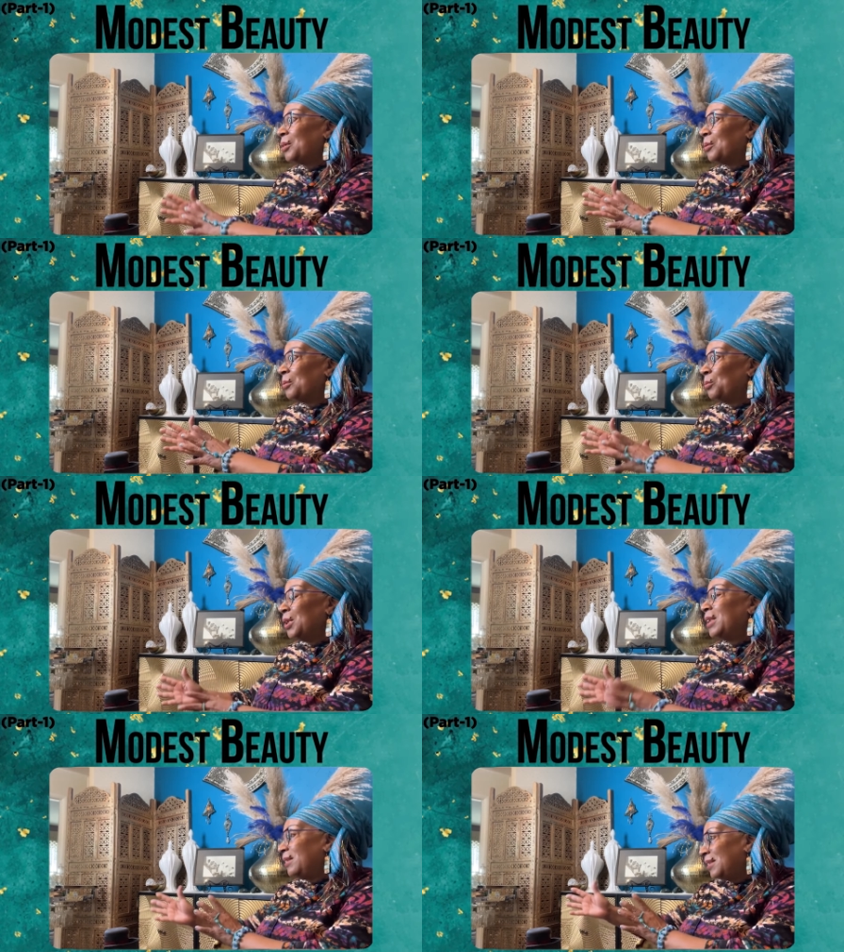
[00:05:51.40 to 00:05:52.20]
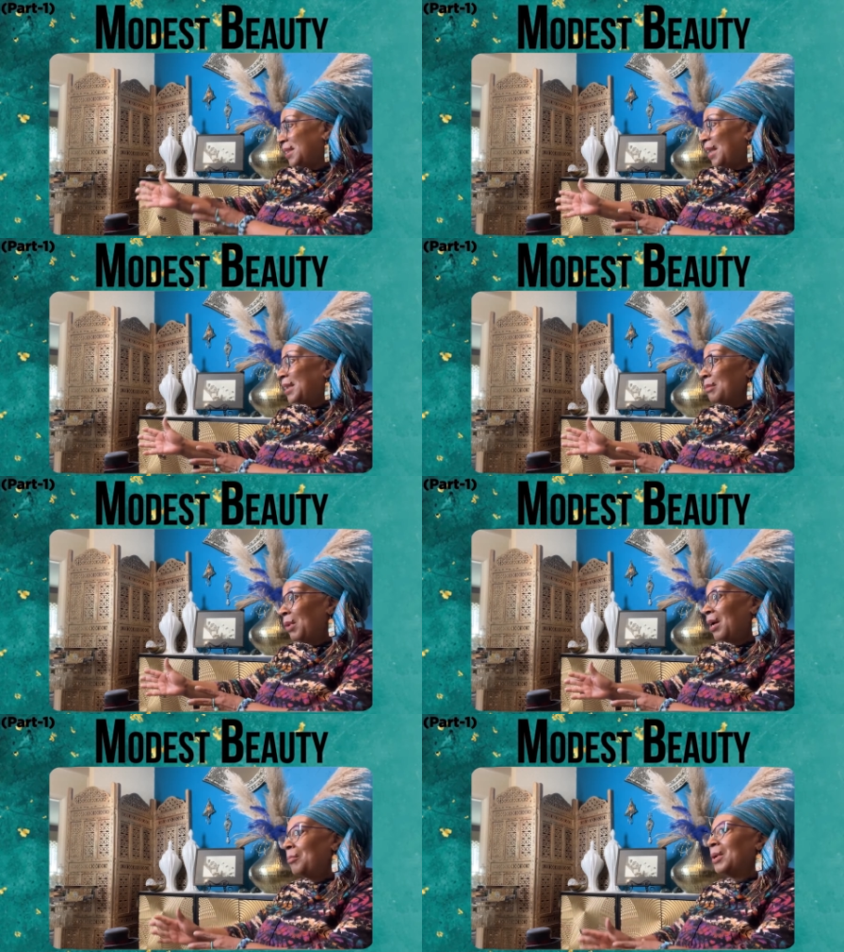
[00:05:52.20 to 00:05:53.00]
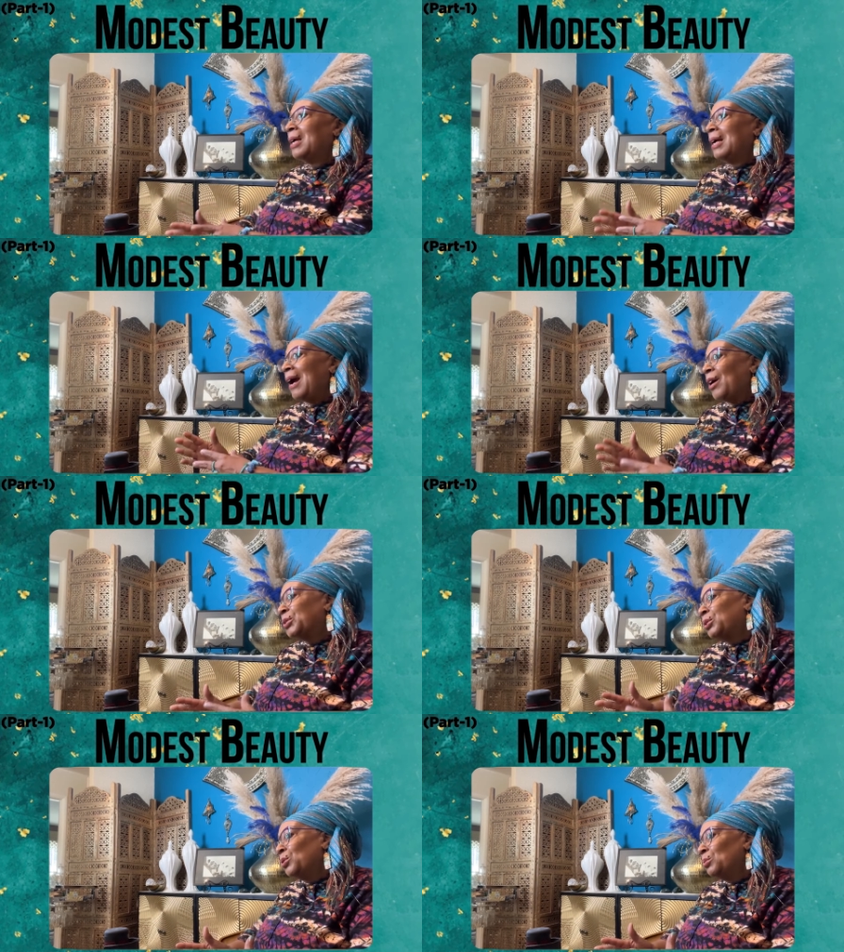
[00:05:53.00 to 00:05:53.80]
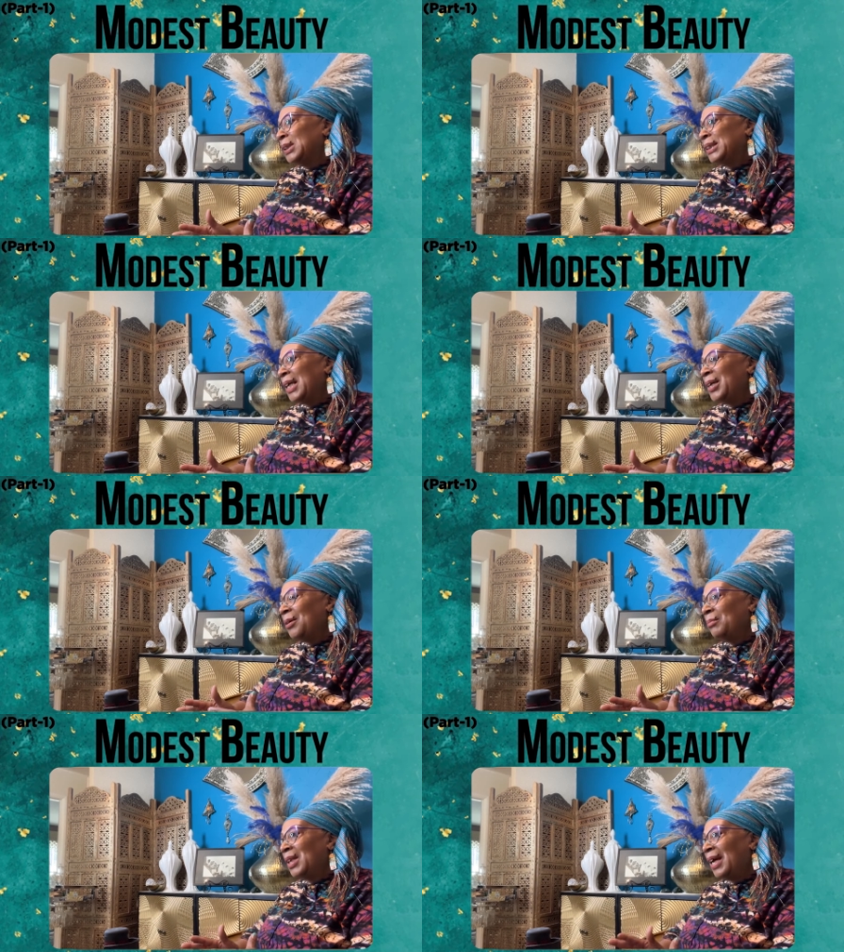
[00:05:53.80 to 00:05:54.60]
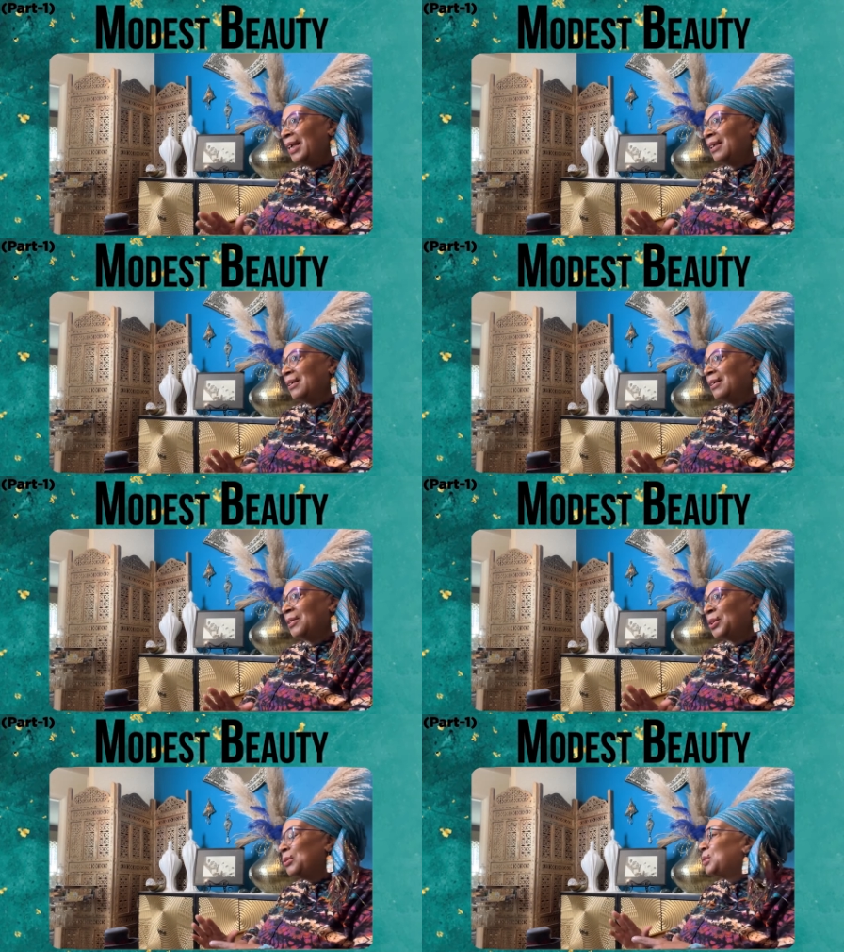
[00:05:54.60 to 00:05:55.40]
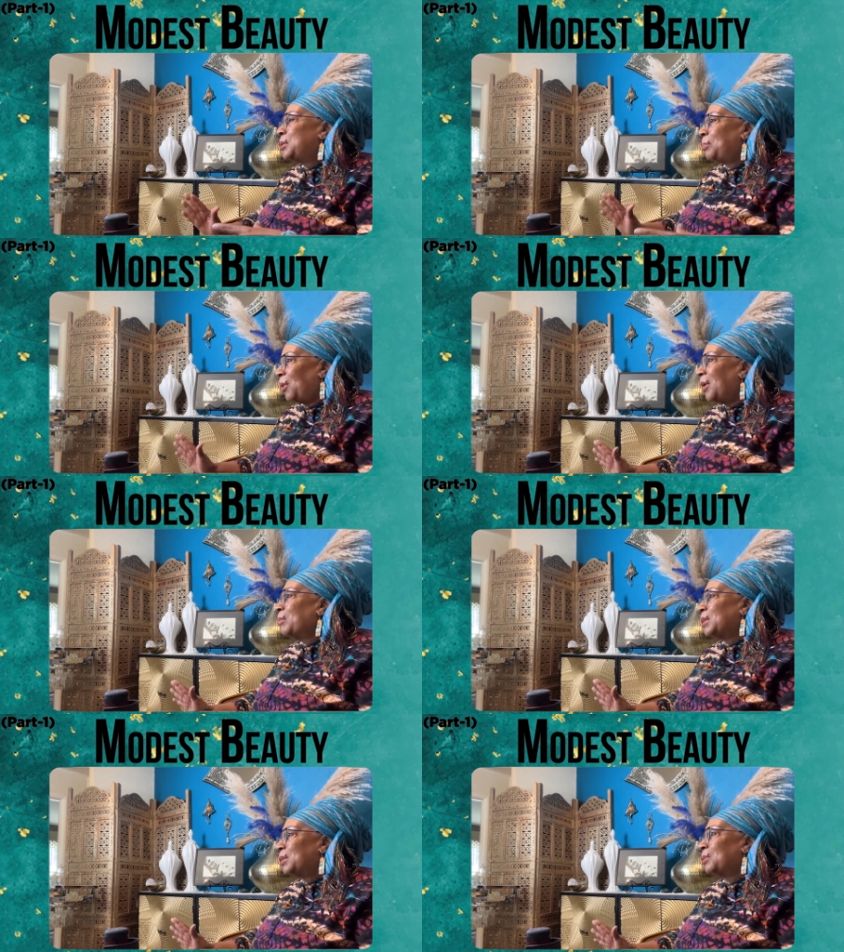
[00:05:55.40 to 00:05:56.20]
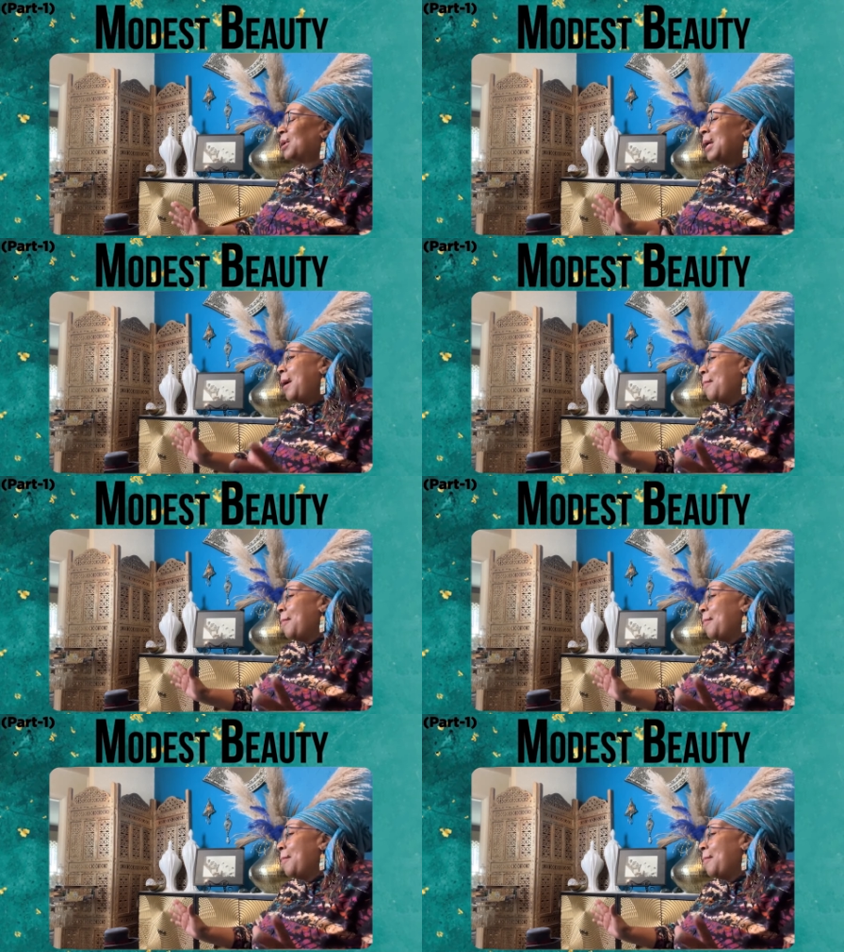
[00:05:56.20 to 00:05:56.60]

would set them up. Our school was set up like a huge department store.